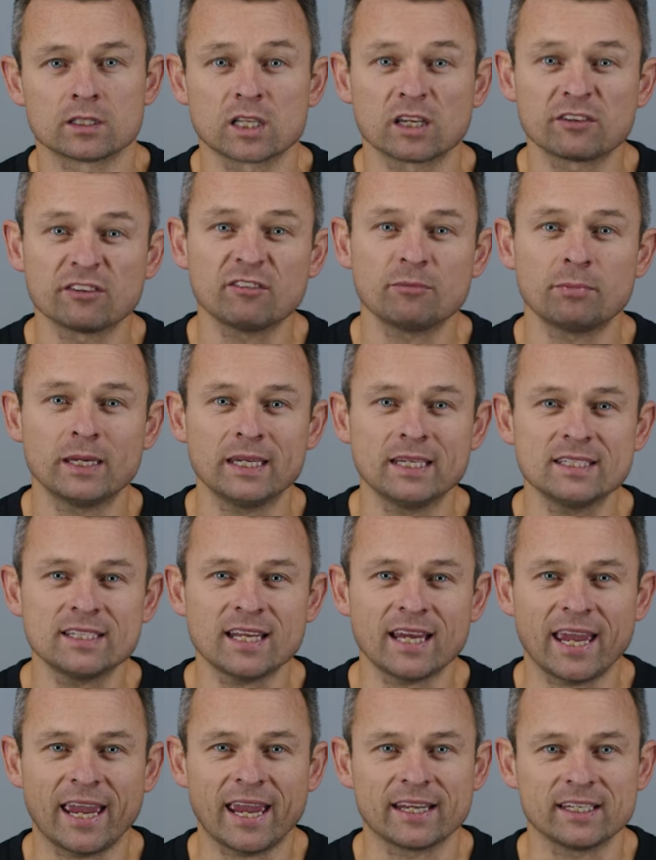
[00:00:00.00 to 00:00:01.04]
So if you've been
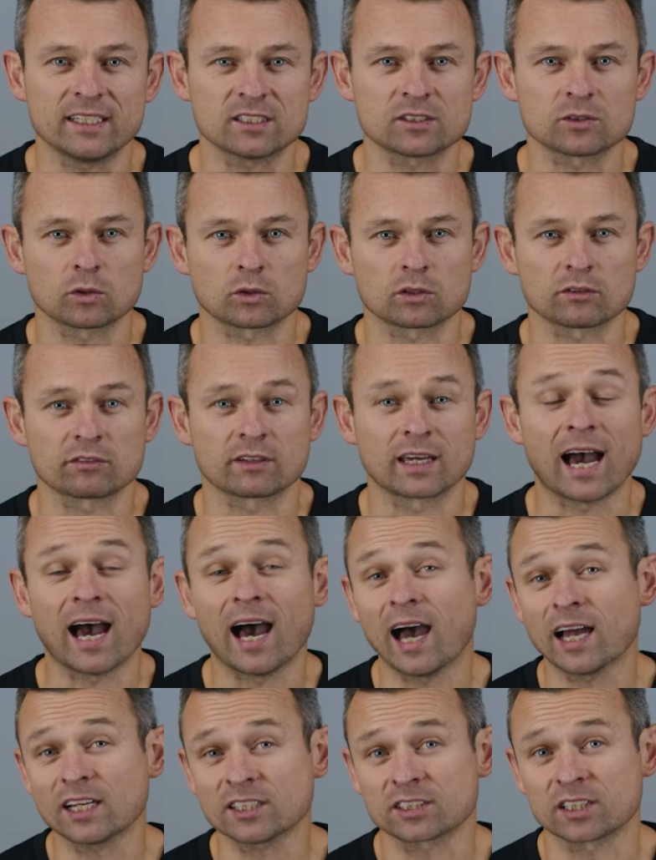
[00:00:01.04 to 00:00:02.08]
to any sort of
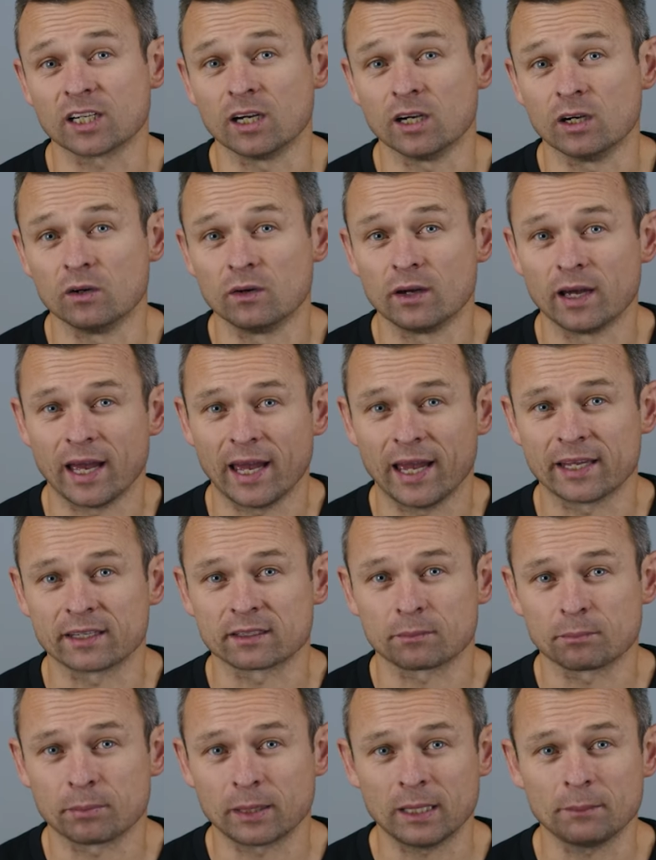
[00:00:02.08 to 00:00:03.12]
car show
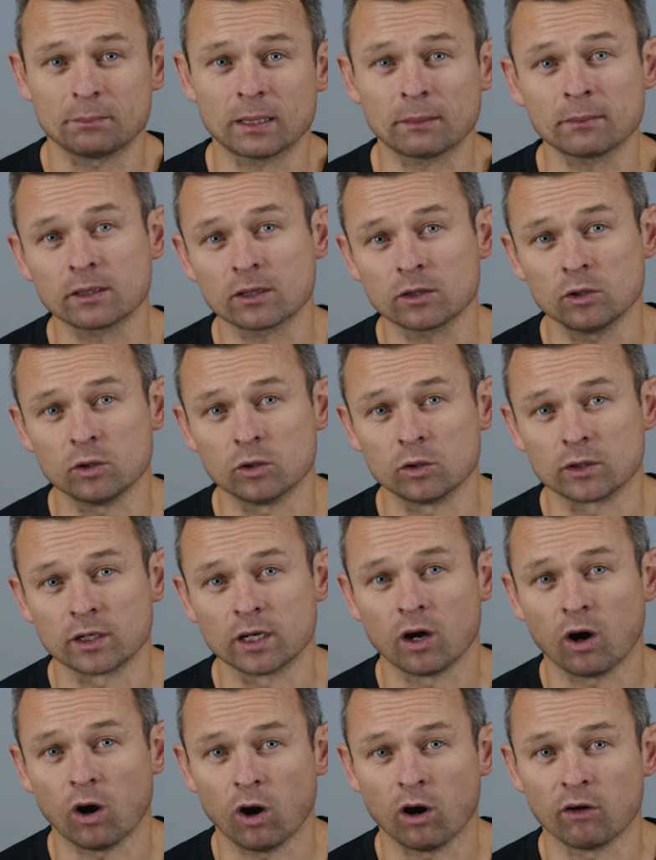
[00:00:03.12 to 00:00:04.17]
and peeped under the hood
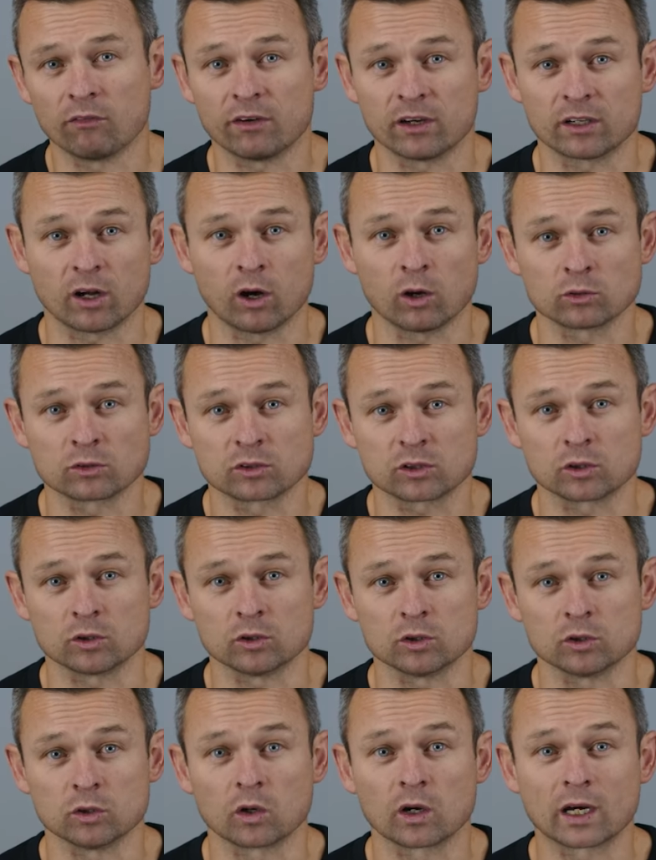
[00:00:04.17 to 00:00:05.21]
of an old
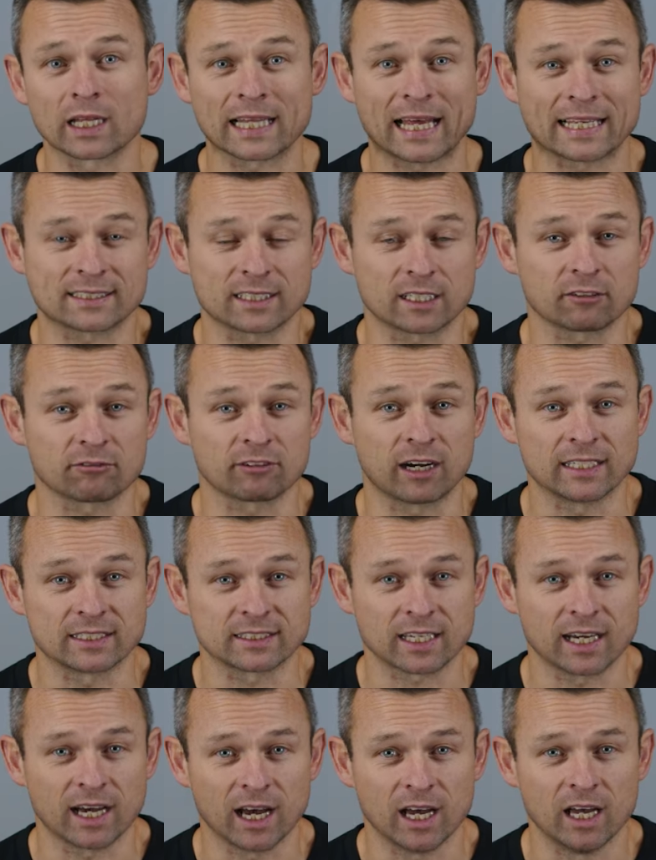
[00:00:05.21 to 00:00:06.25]
school classic race
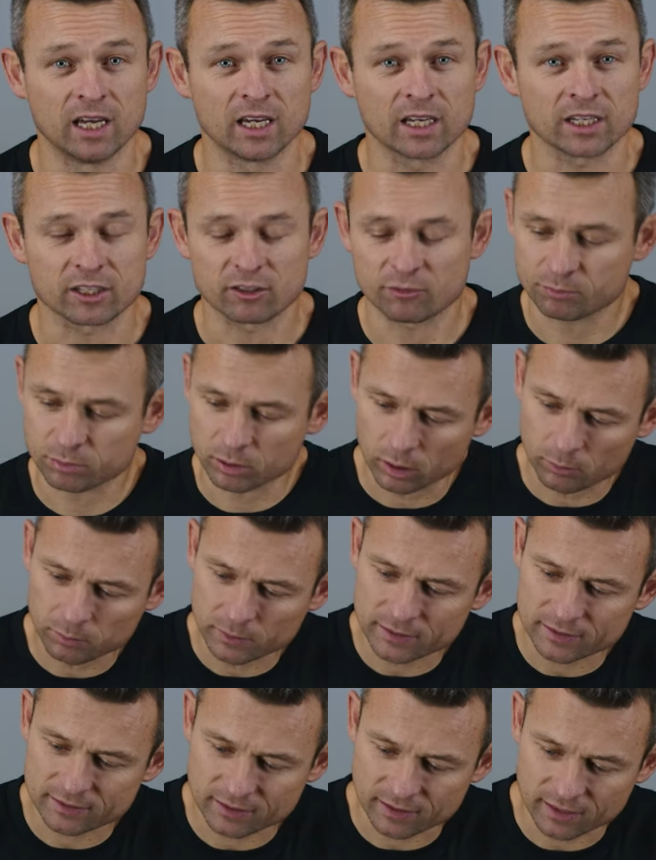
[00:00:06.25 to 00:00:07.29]
car, you've
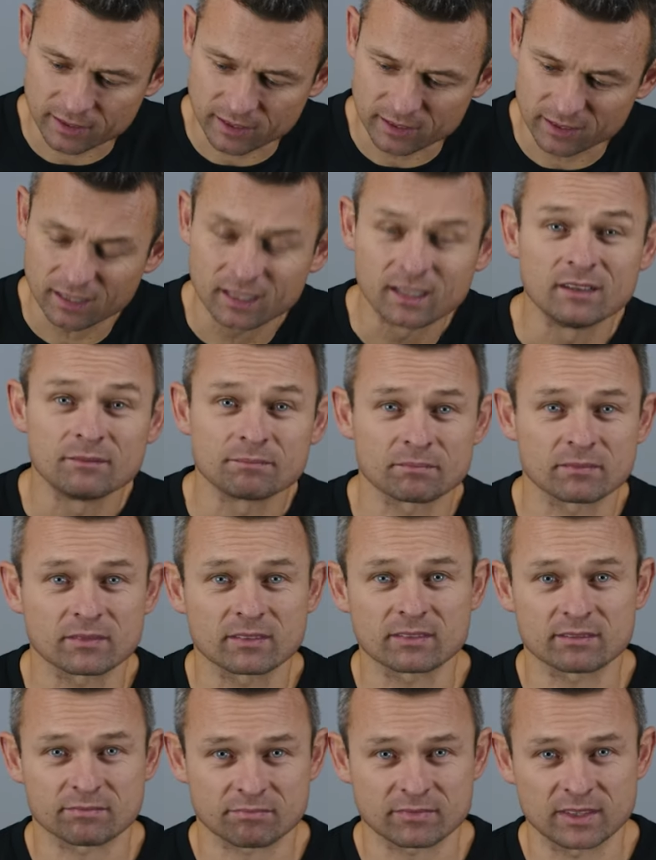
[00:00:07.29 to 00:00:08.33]
probably seen
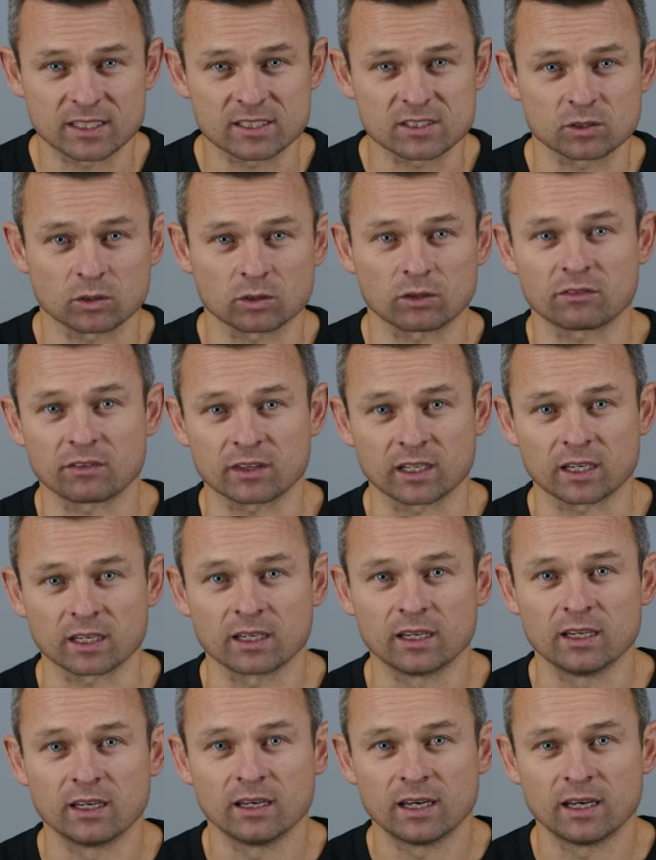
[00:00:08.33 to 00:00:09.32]
this sort of thing.